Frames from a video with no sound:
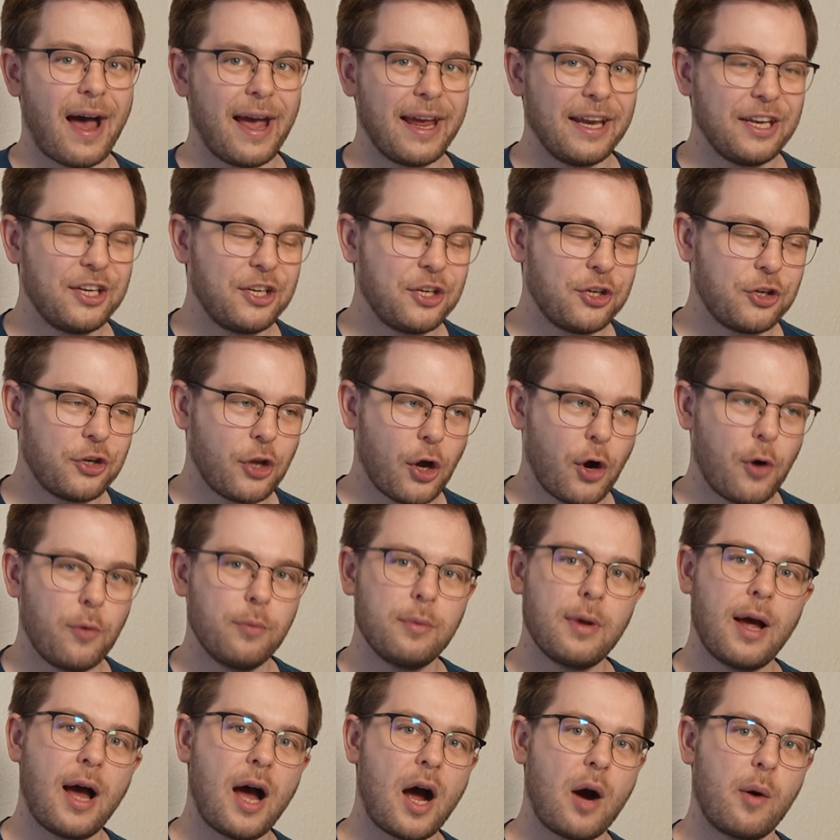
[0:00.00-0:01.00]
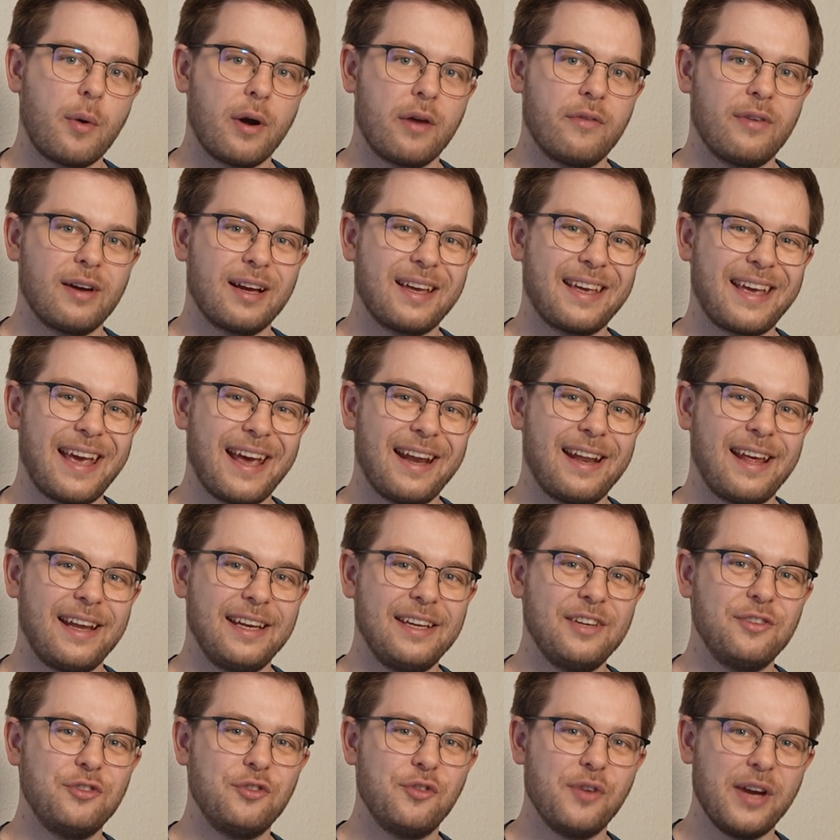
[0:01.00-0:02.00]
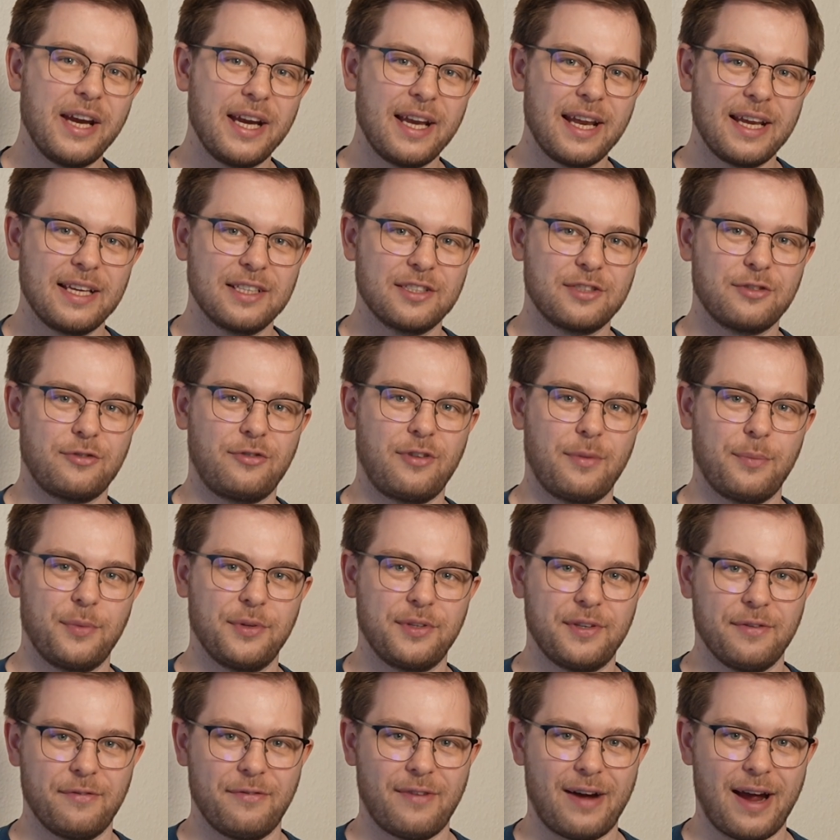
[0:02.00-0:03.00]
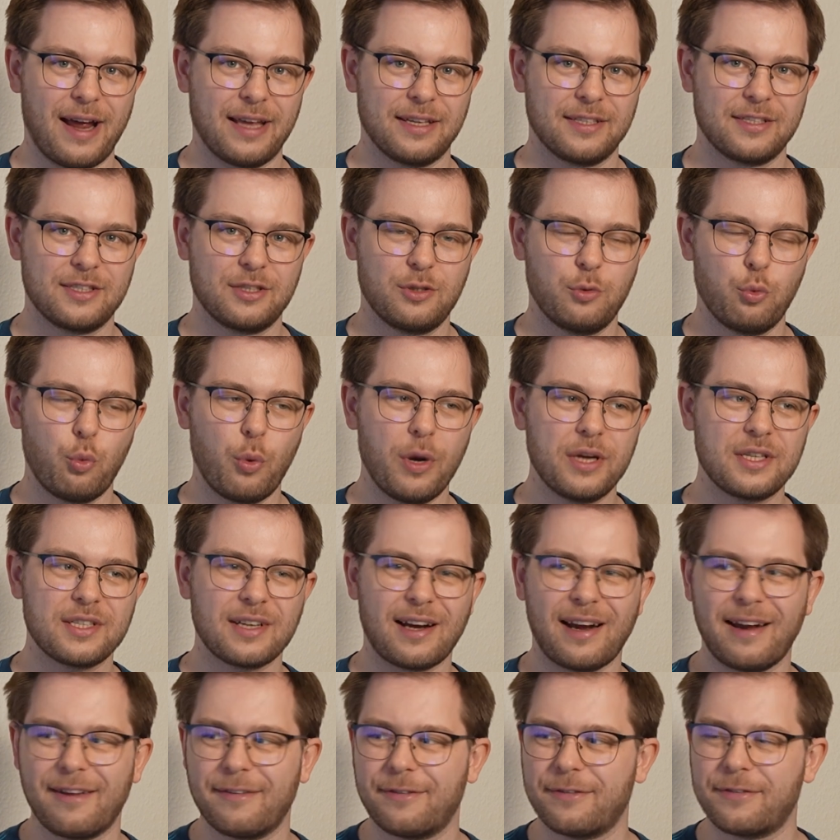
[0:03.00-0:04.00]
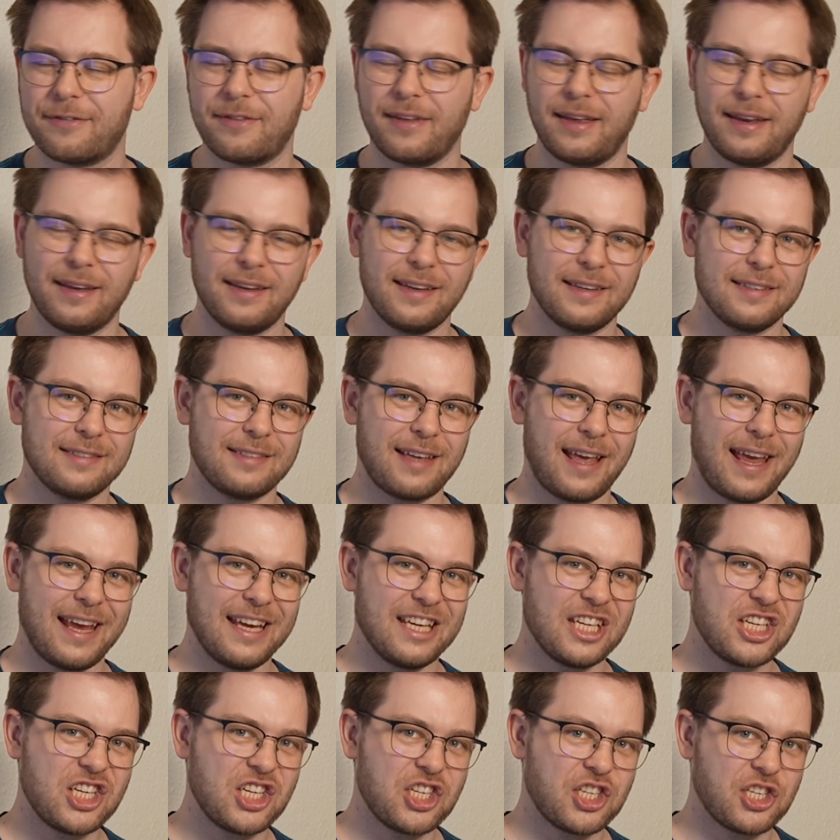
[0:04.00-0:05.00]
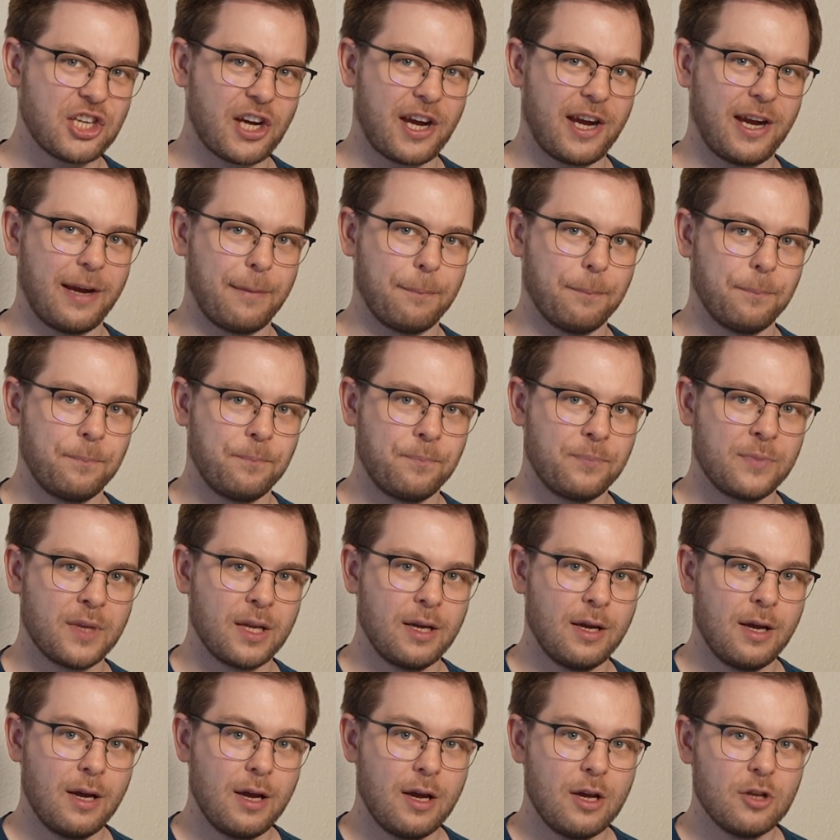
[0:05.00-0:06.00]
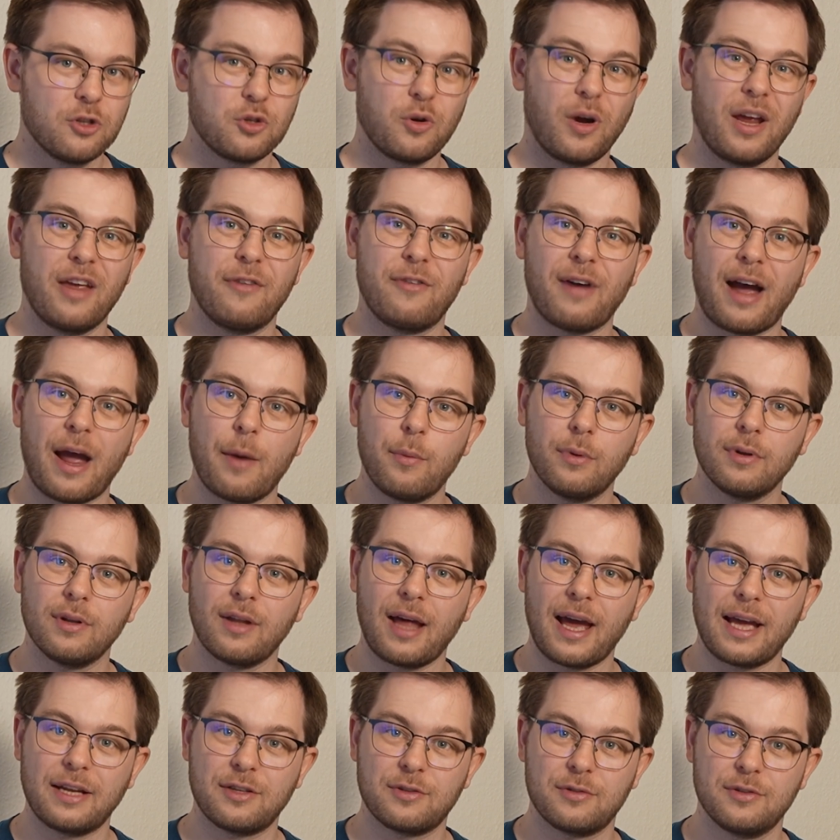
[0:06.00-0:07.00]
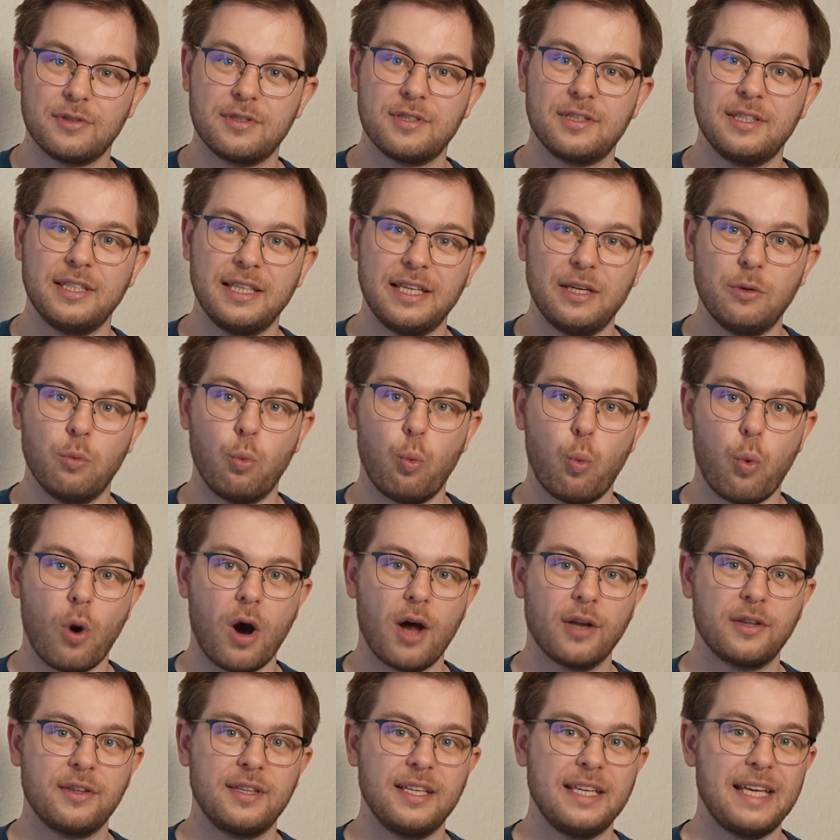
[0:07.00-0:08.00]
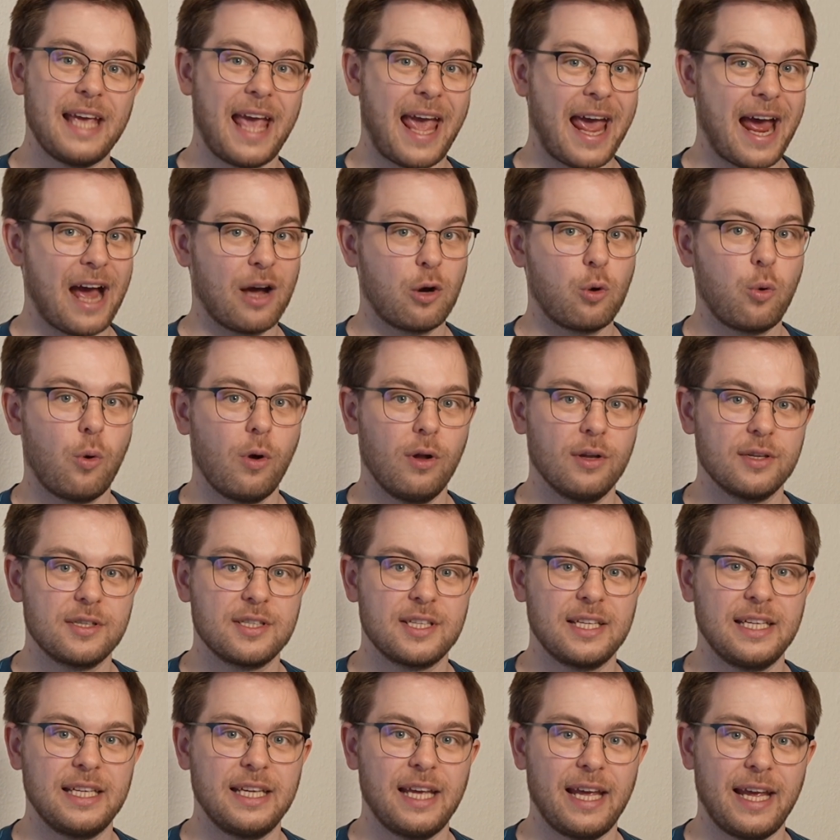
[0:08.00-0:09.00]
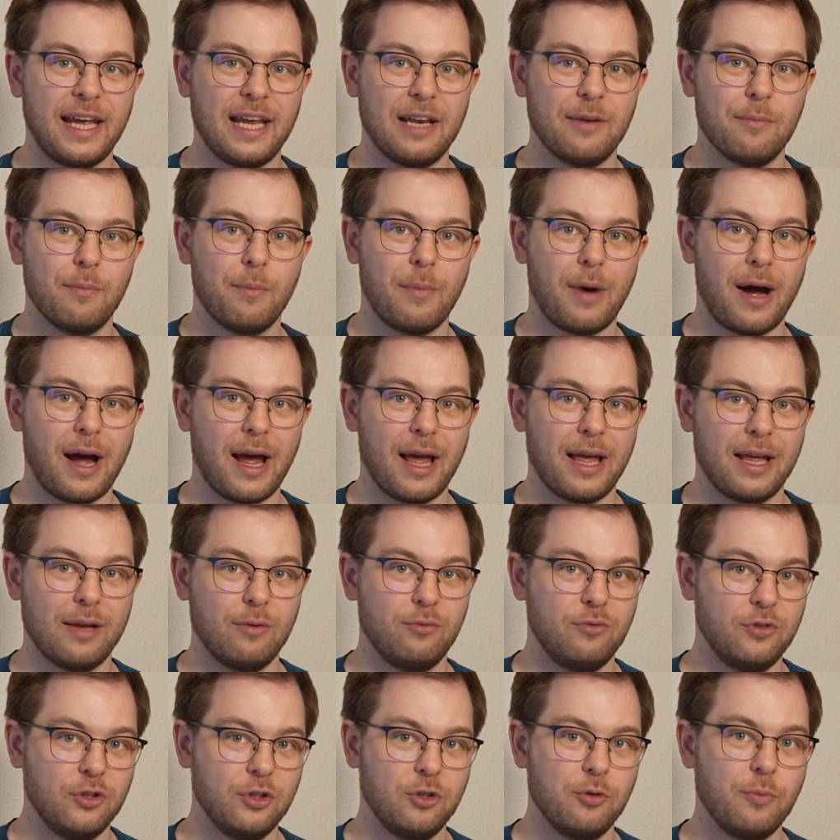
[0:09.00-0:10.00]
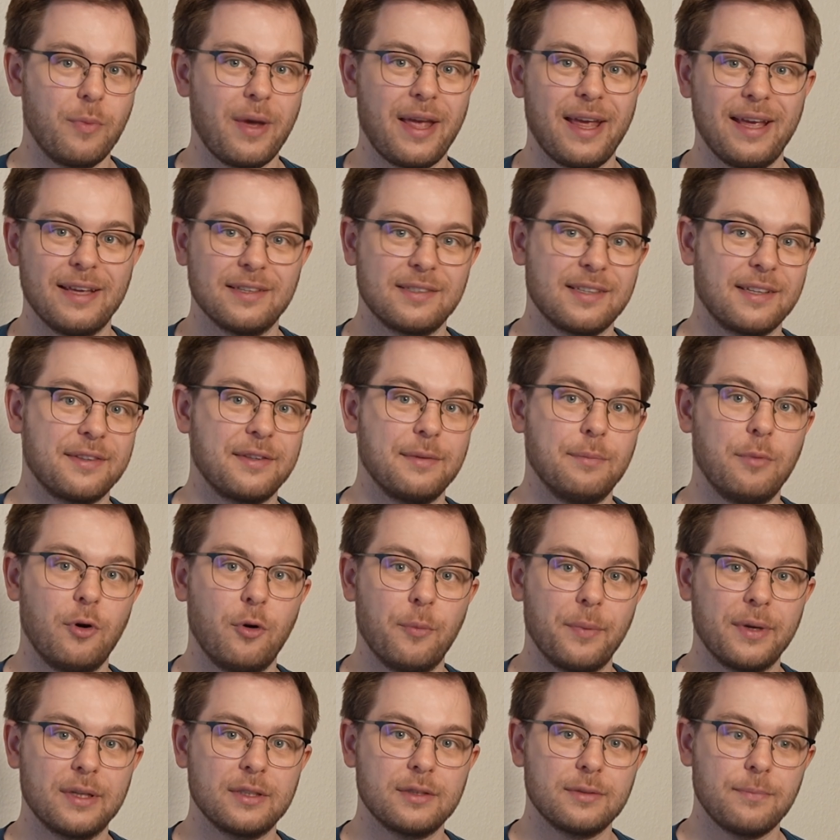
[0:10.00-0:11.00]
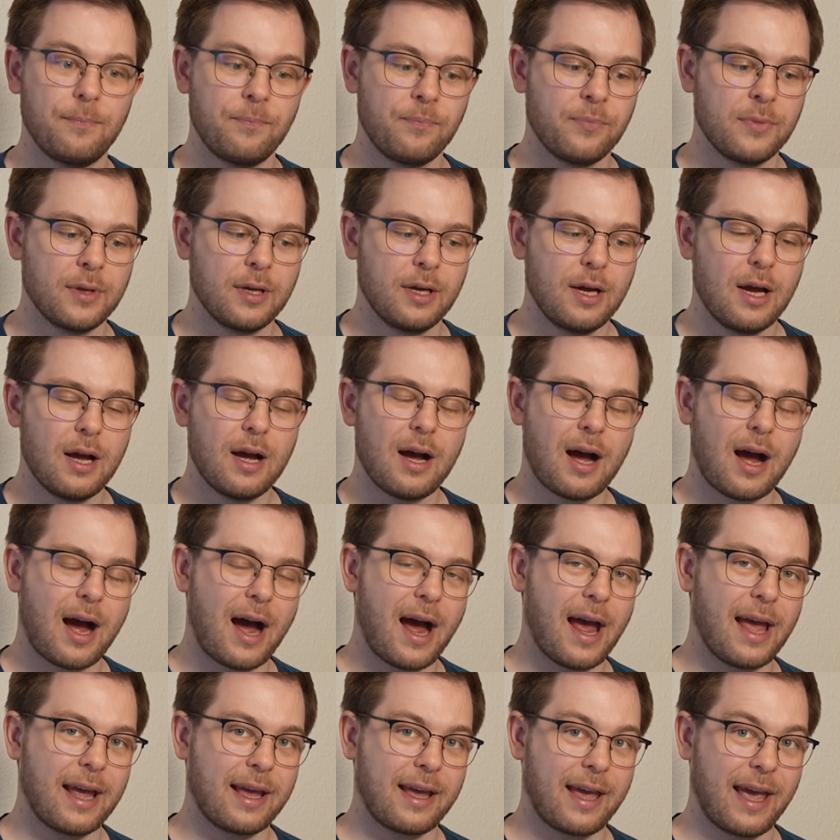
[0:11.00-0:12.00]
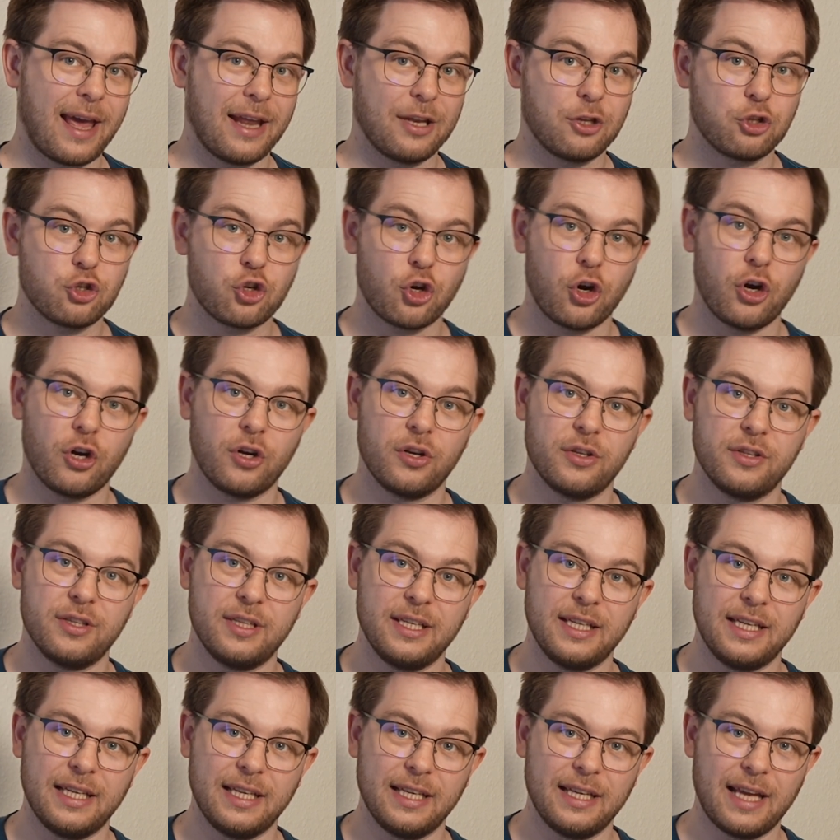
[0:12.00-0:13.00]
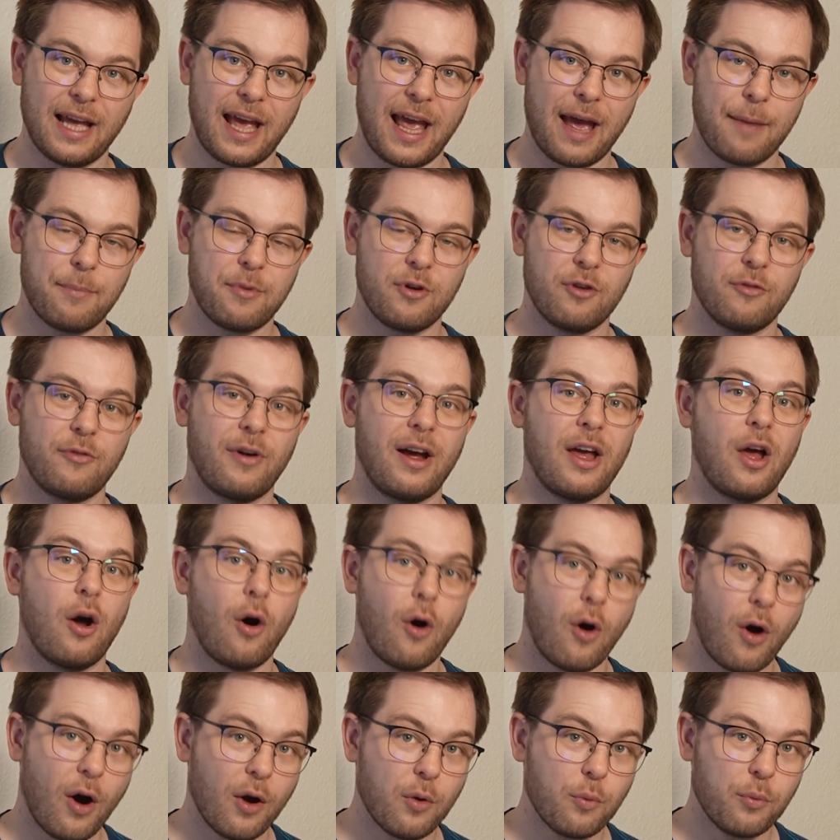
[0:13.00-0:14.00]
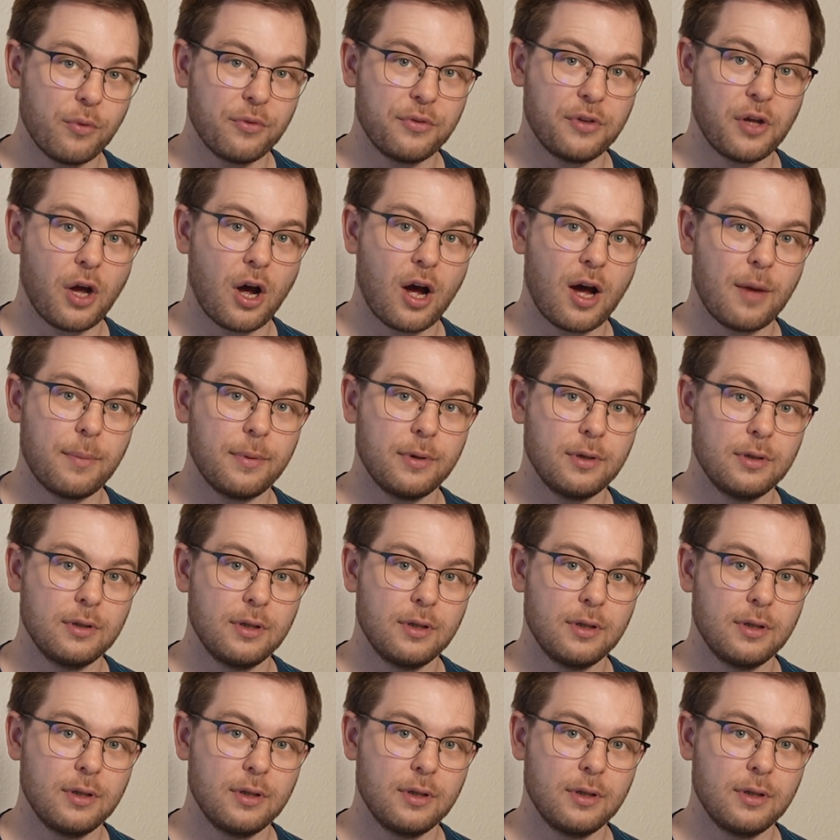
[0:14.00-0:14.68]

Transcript: I don't, however, get any readings from the device, which I think is a shame. So if I would like to see what the air quality in my room is at the moment, I can turn the air purifier on with the Hub,